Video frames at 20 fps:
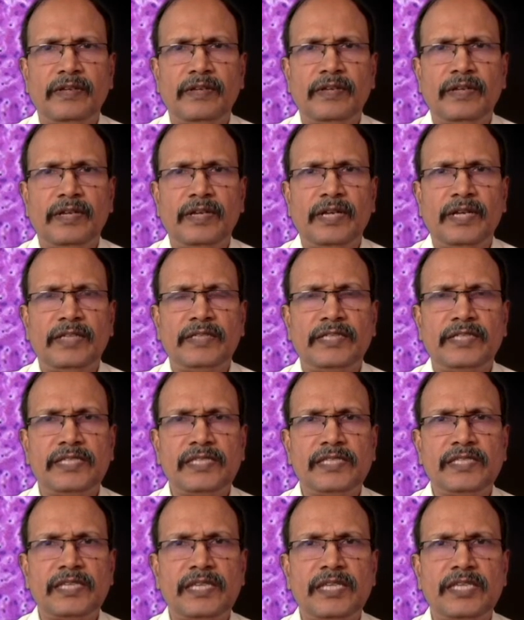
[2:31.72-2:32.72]
And this
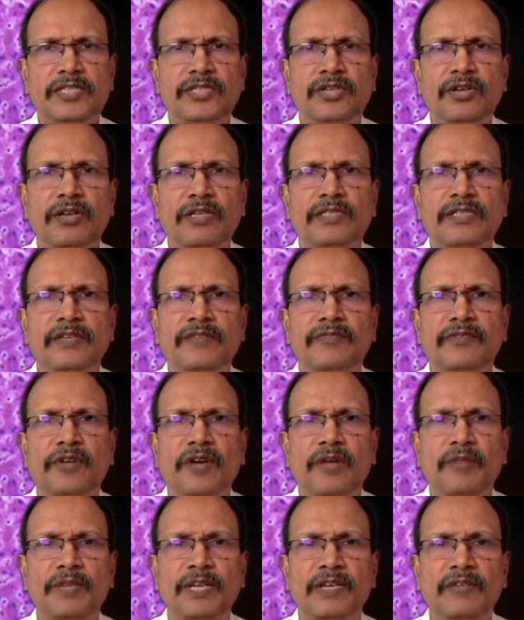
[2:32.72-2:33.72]
is the histology of
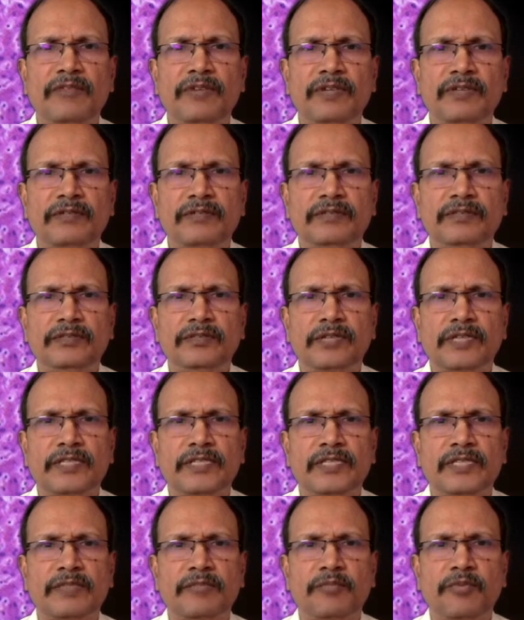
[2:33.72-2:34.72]
normal liver. You can
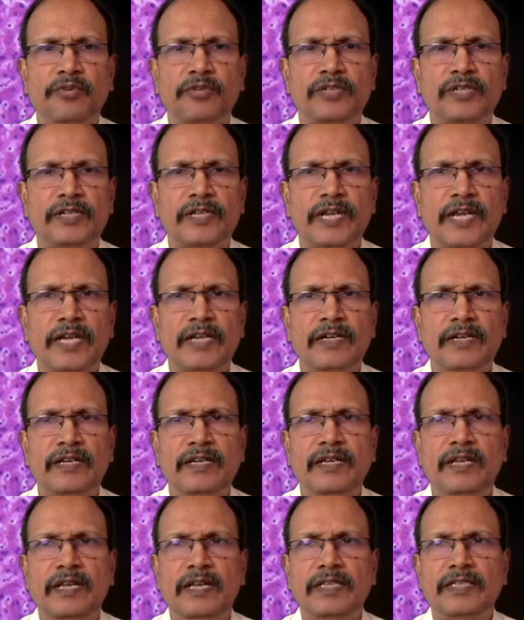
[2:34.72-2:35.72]
see the portal triad,
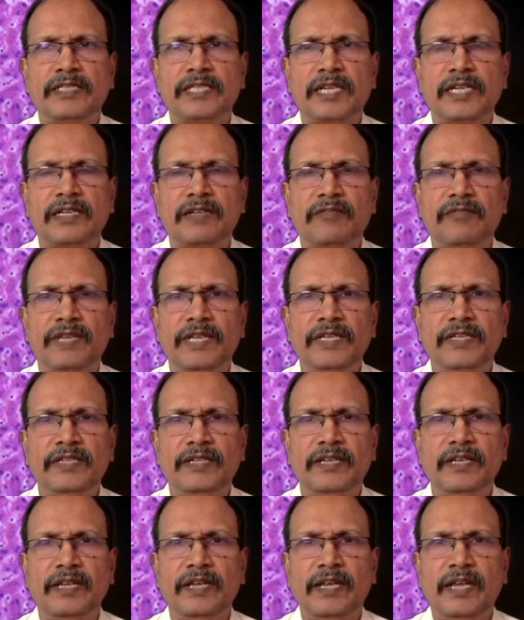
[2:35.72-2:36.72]
central vein,
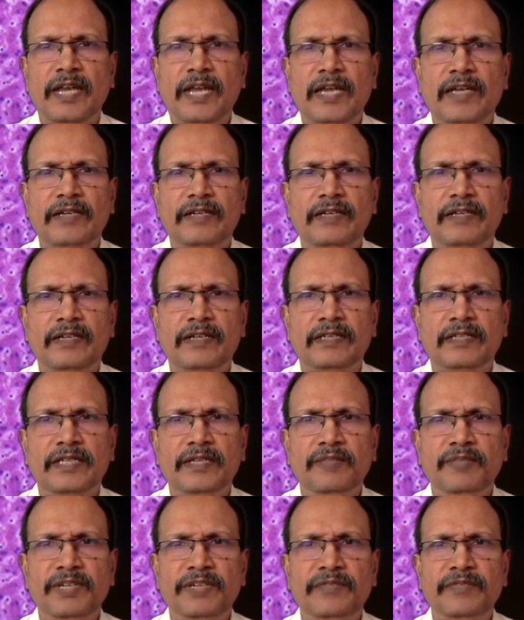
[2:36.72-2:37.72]
and in
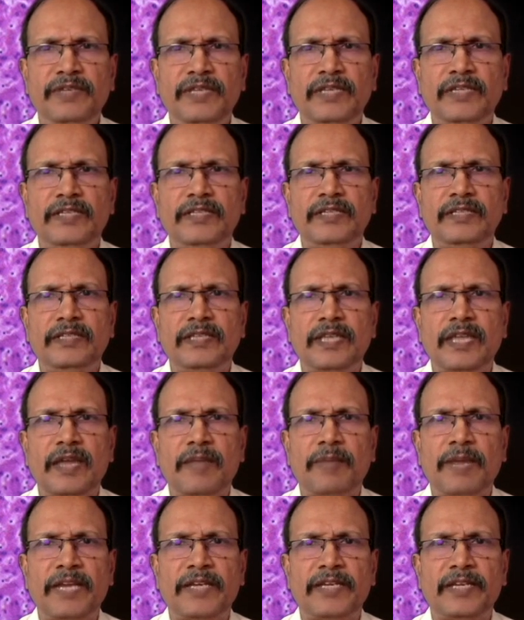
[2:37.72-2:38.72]
between the
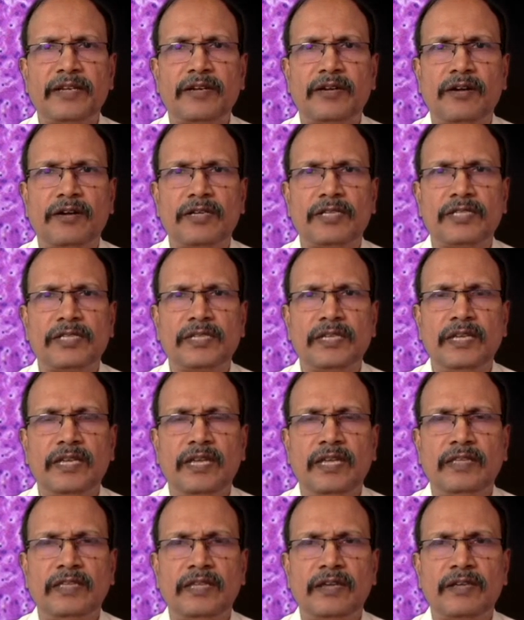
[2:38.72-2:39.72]
hepatic cords,
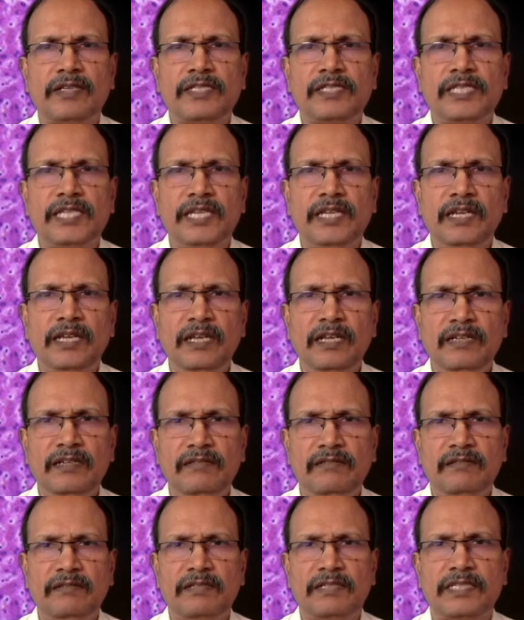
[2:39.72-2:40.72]
they are single
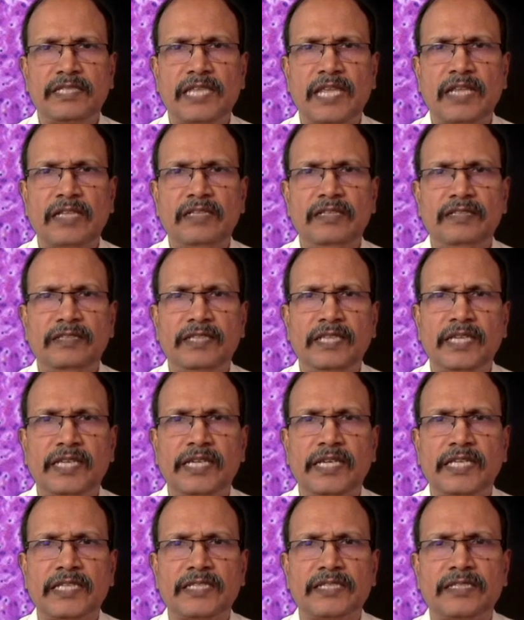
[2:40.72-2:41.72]
cell
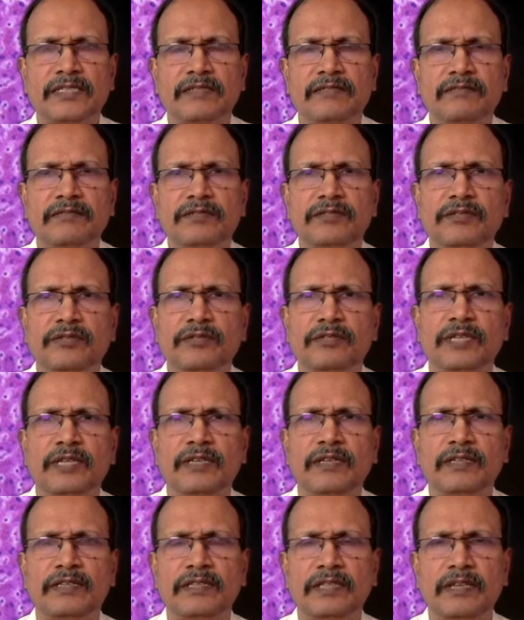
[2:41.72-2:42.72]
thickness. So they
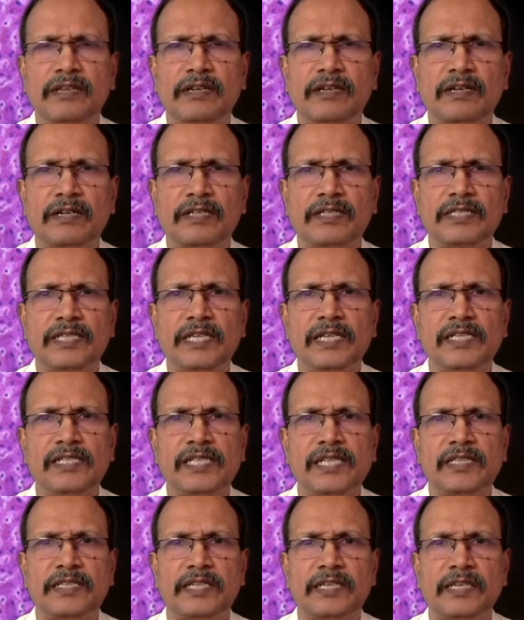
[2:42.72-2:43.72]
are single
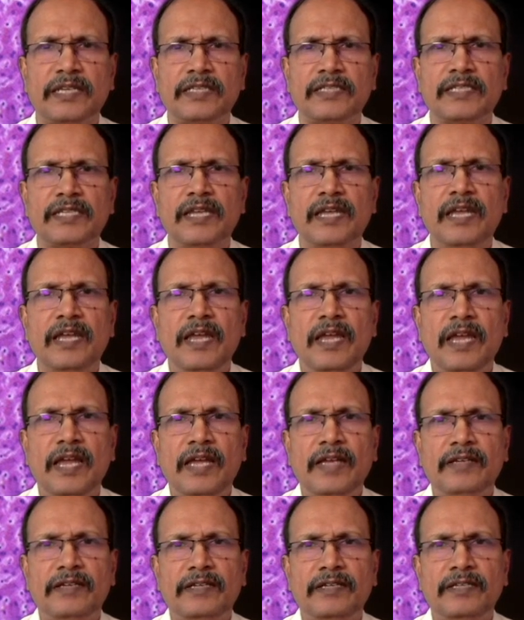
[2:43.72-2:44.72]
cell thickness,
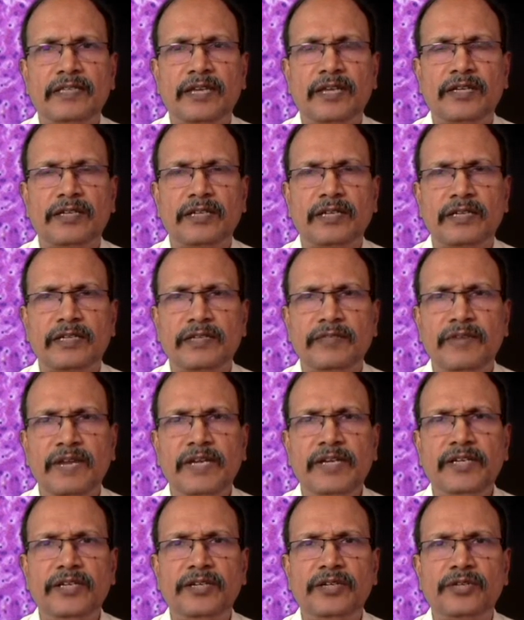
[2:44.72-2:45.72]
and they are
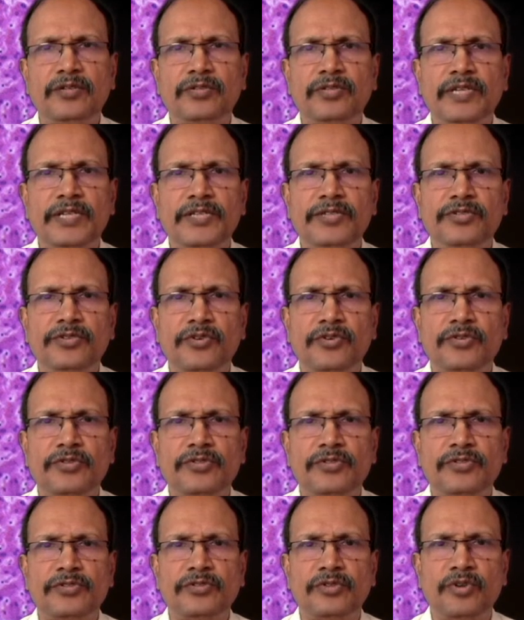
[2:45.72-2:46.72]
divided into three
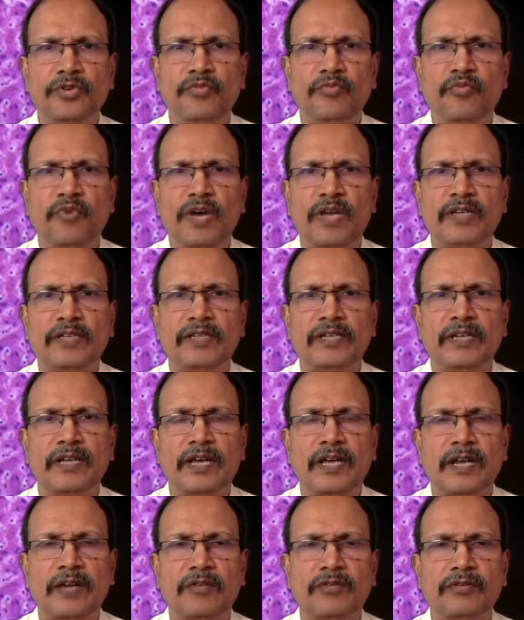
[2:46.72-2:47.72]
zones. Zone 1
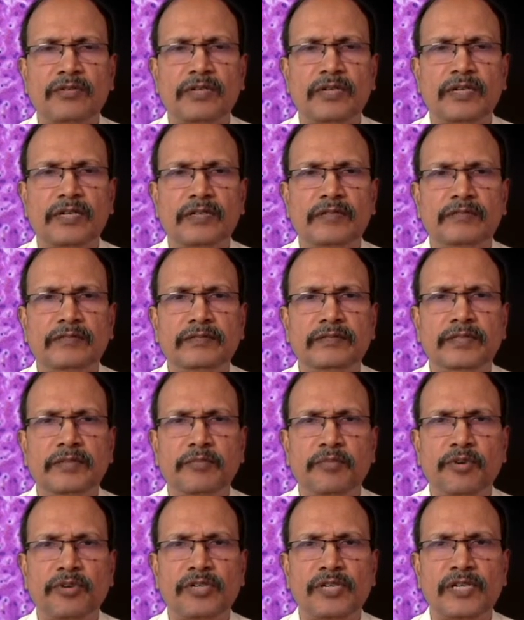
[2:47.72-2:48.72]
around the
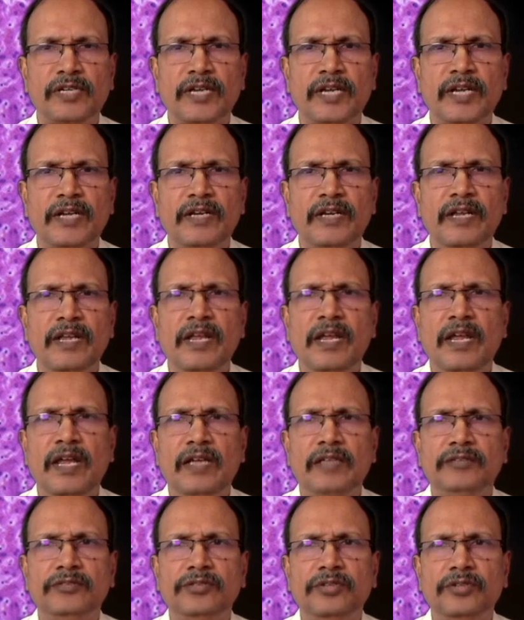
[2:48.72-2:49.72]
portal triad,
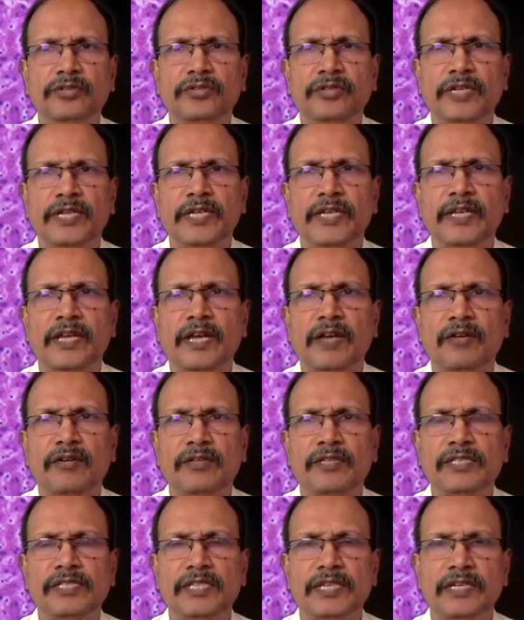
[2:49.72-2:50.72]
and zone 3 around
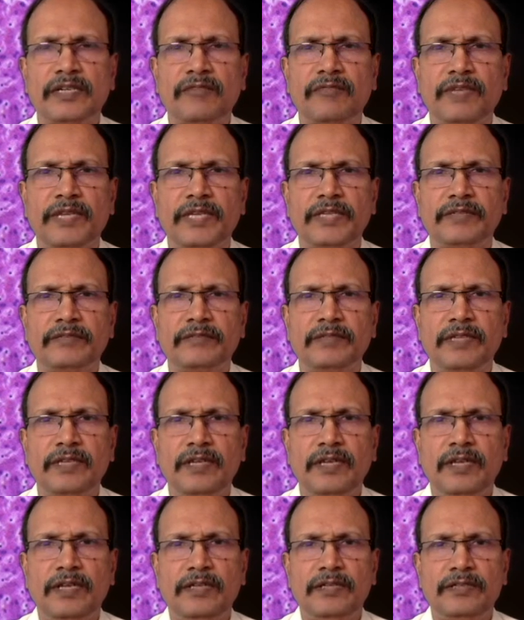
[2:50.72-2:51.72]
the central vein.
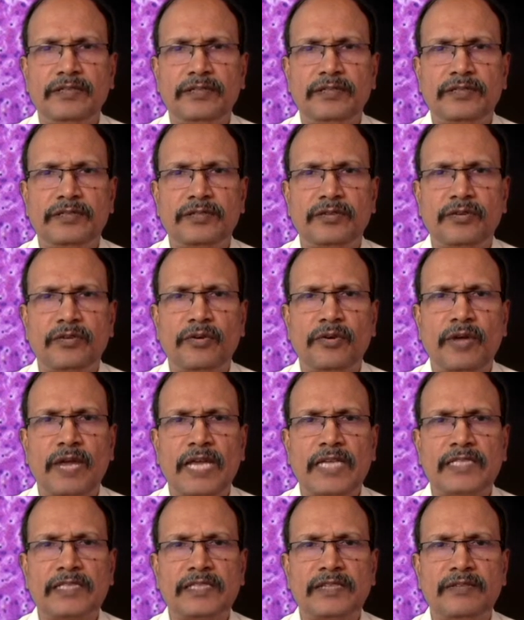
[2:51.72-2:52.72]
So
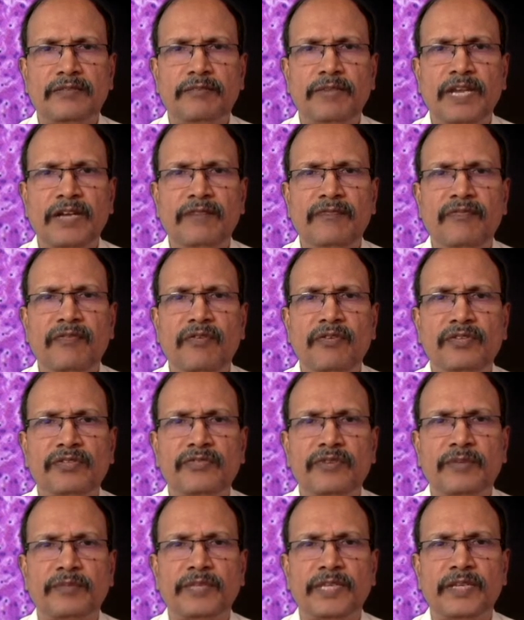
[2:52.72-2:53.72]
as the blood flows
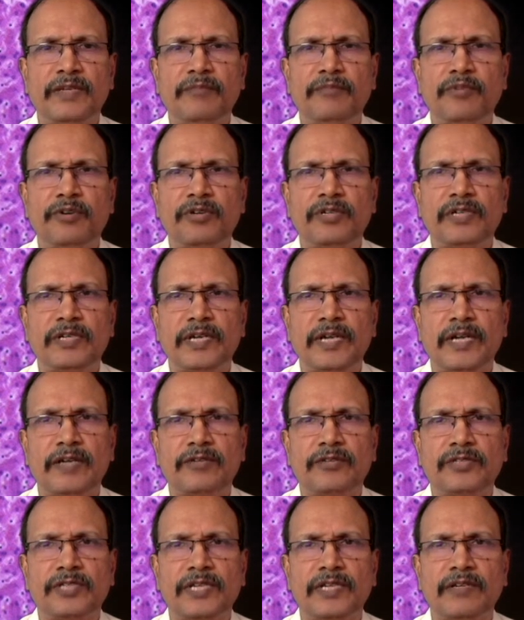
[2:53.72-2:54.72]
from the portal triad to
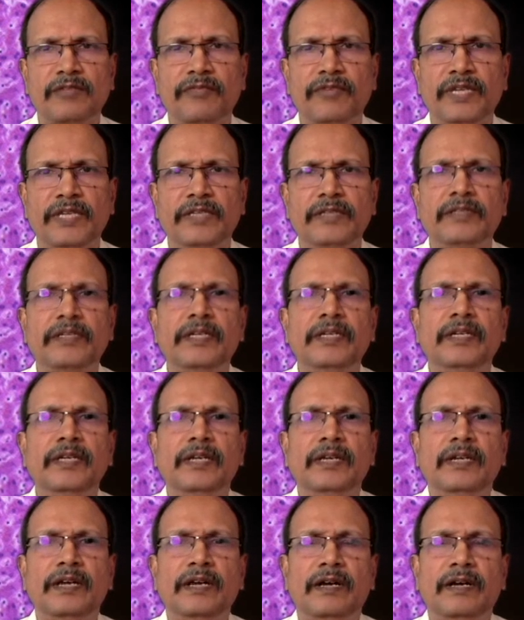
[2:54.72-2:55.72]
central vein,
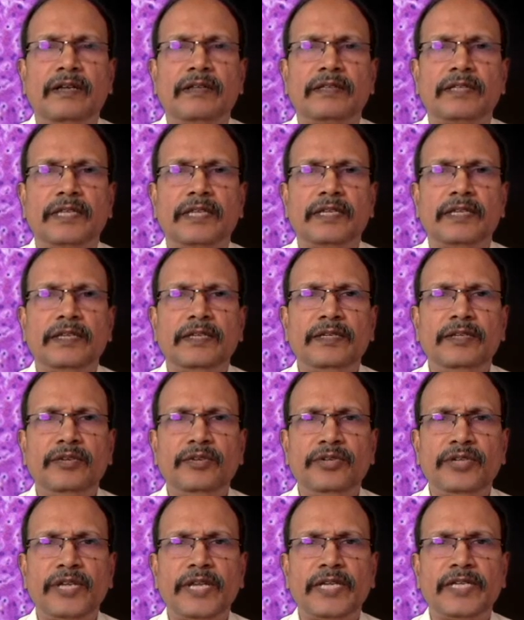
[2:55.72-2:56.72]
the
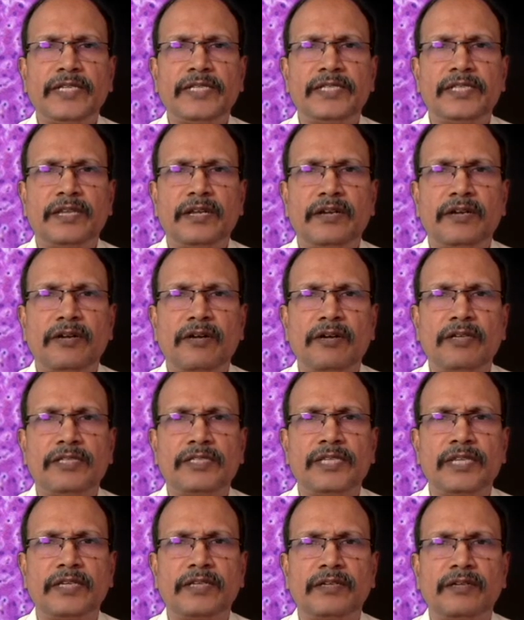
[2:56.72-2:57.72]
nutrients and
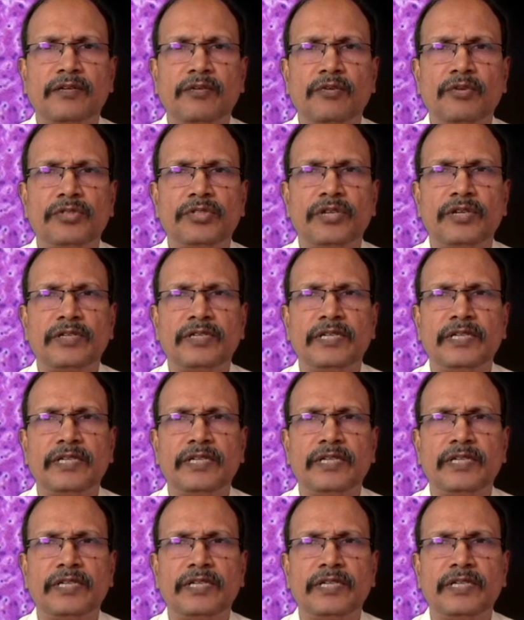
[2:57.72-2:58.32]
oxygen goes on